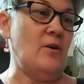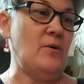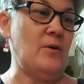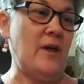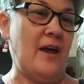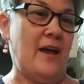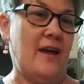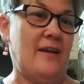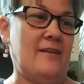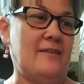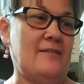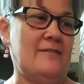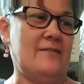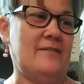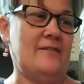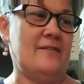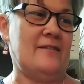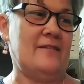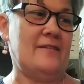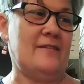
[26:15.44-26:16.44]
Okay.
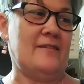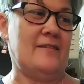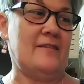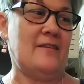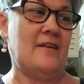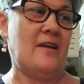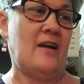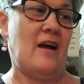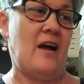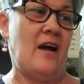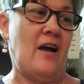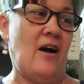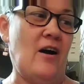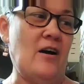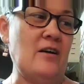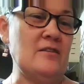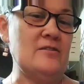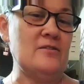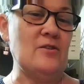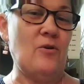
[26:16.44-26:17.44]
I
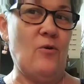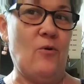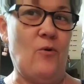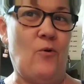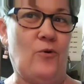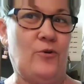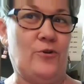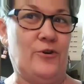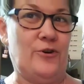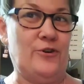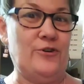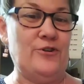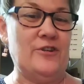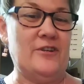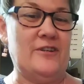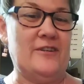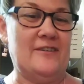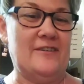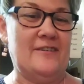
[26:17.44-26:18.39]
also ordered,